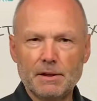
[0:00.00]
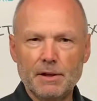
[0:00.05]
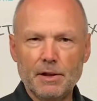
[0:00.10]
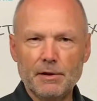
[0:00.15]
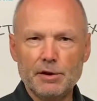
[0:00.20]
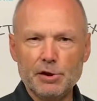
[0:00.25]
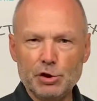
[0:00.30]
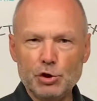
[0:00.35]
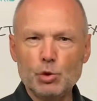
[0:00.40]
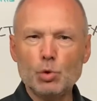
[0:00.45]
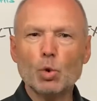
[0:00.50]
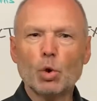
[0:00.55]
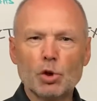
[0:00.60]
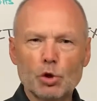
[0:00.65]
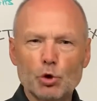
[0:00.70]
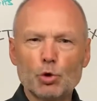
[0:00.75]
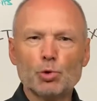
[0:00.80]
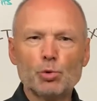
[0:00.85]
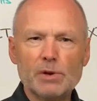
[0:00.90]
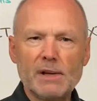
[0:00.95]
that you are
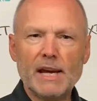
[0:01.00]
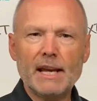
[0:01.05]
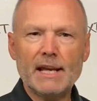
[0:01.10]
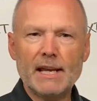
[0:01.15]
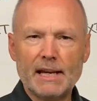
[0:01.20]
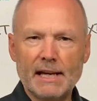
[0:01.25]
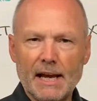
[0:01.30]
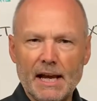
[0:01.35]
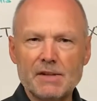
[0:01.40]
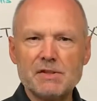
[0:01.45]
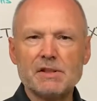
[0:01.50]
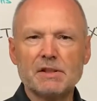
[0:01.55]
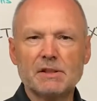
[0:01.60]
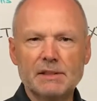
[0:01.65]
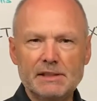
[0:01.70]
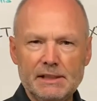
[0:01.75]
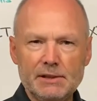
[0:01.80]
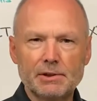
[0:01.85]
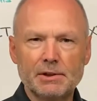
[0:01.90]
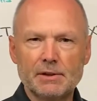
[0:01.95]
creating as a
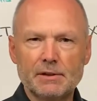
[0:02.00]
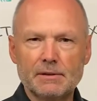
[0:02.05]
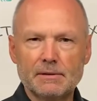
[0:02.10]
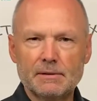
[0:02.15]
leader.